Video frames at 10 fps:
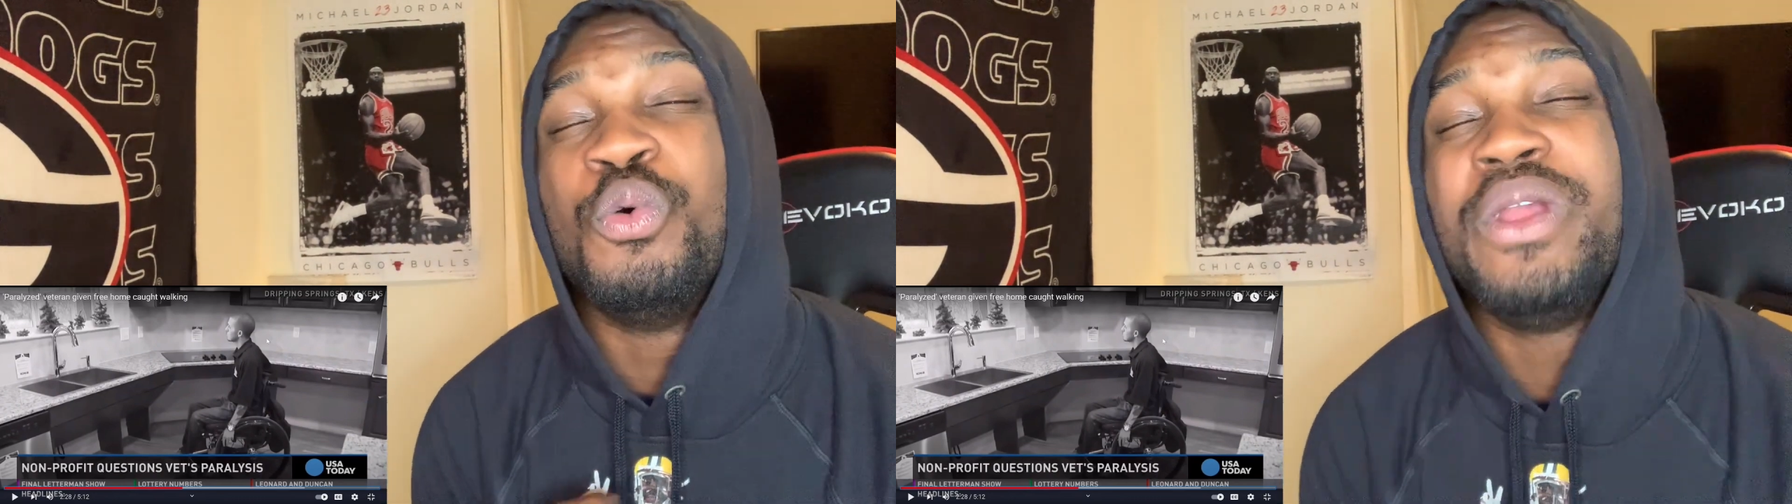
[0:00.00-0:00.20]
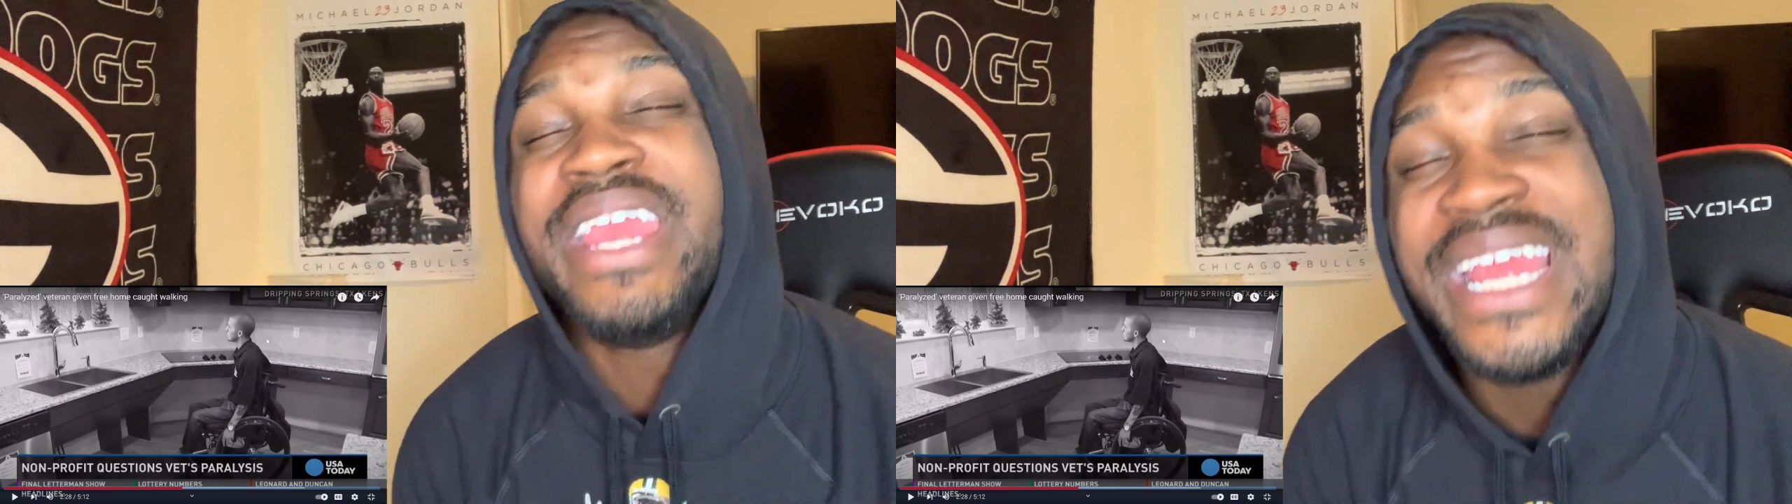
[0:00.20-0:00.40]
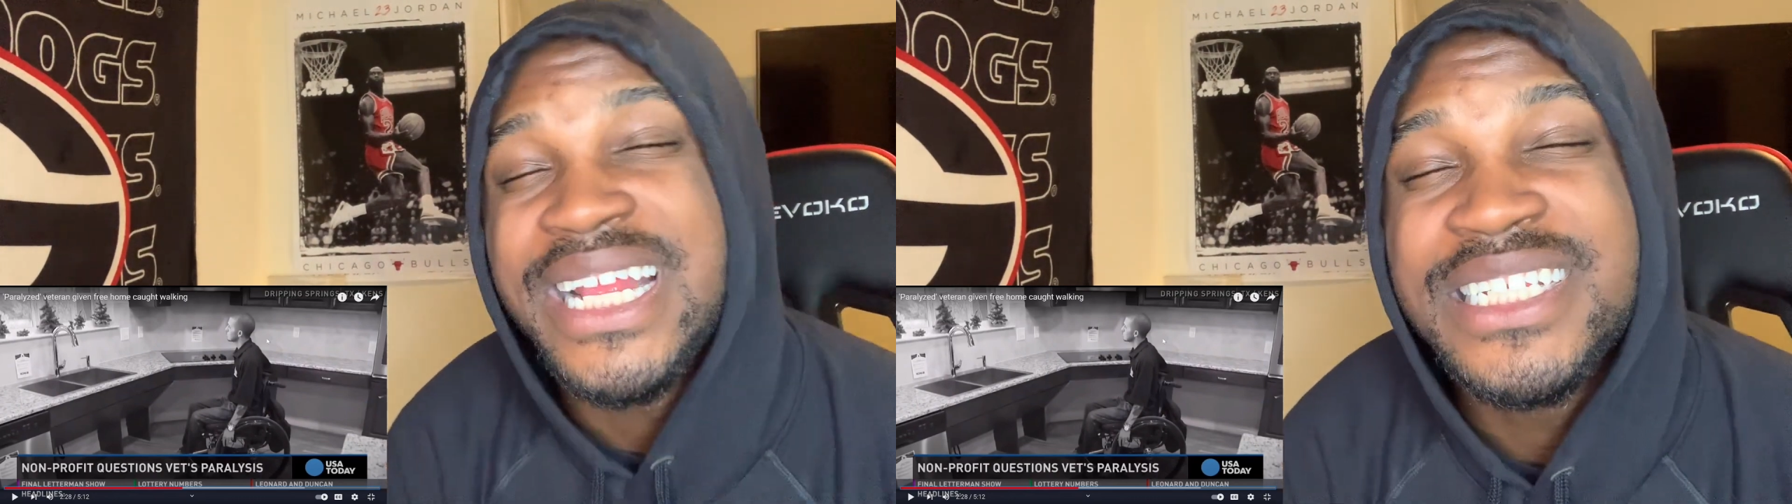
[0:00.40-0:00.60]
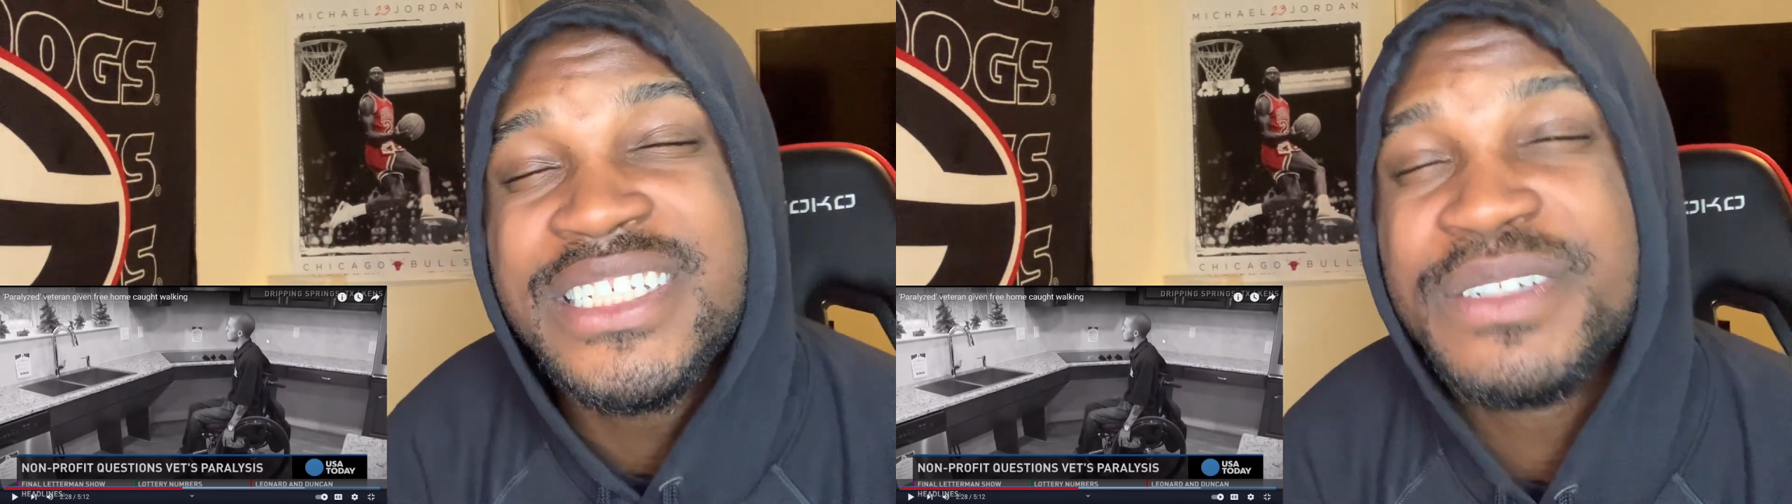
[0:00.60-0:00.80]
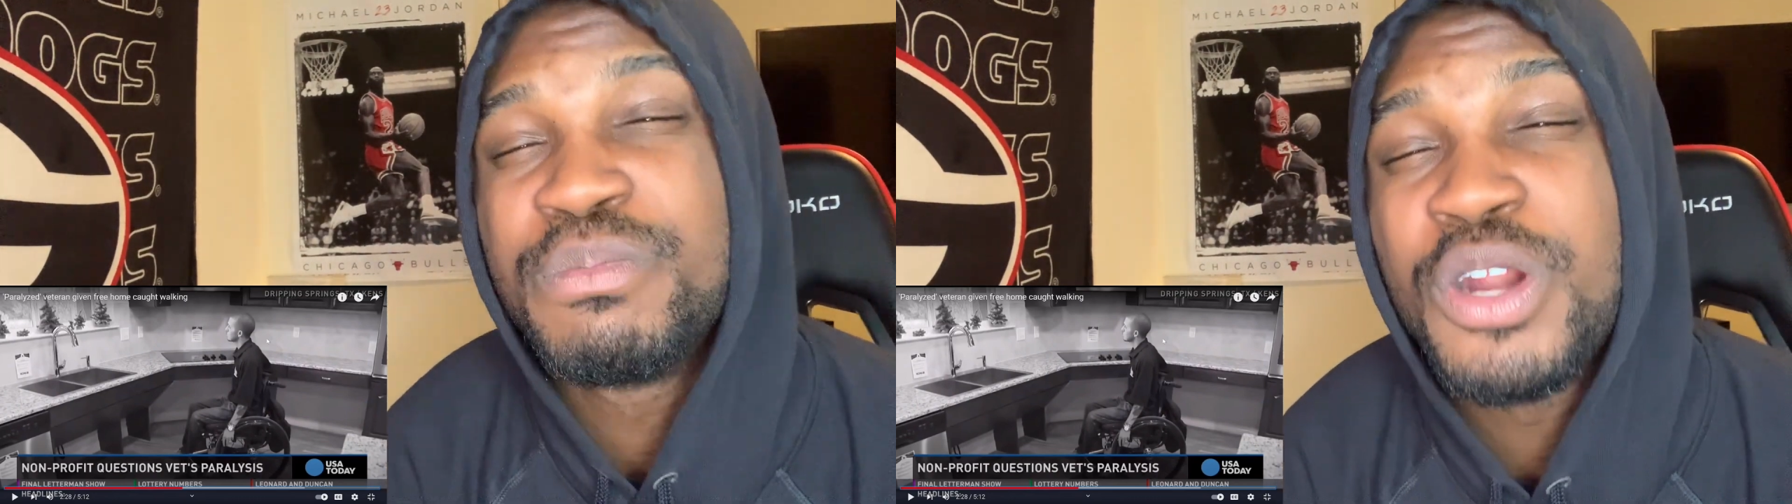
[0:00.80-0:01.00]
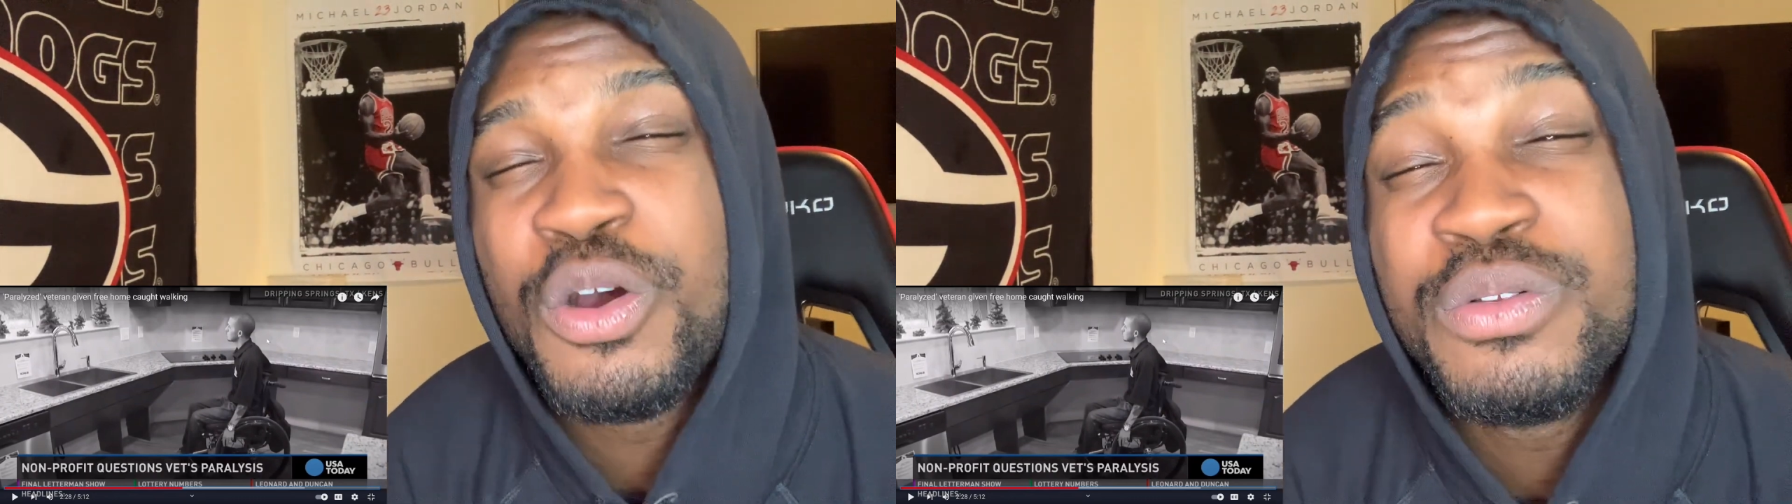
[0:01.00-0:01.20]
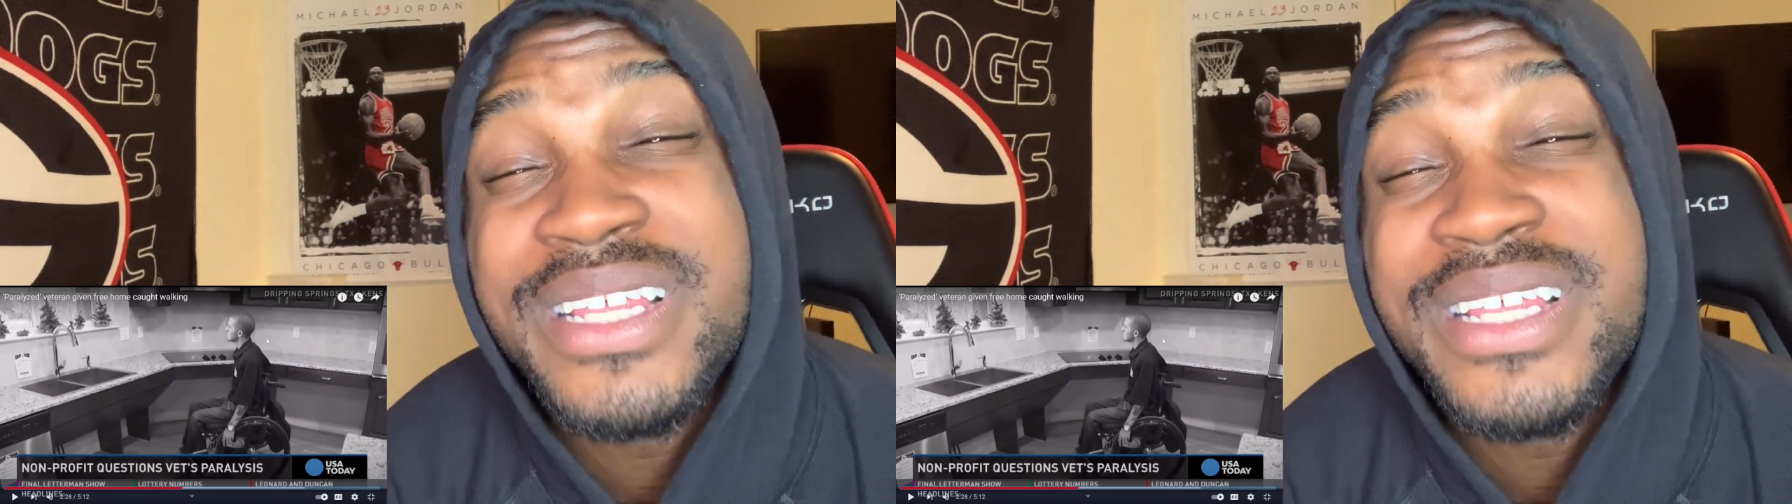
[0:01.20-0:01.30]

Weeks, bro.